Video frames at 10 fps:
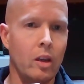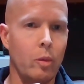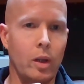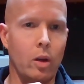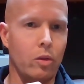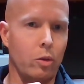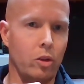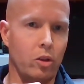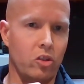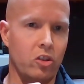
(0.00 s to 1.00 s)
We go through
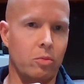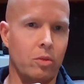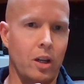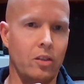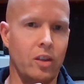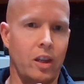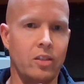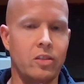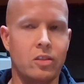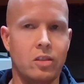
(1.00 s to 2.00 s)
a diligence
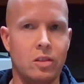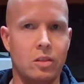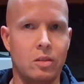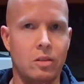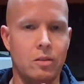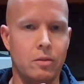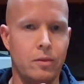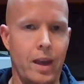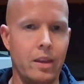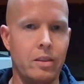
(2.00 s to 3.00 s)
process to to
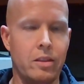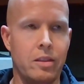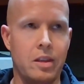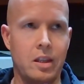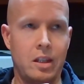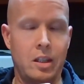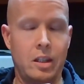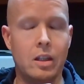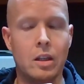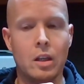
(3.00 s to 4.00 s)
vet the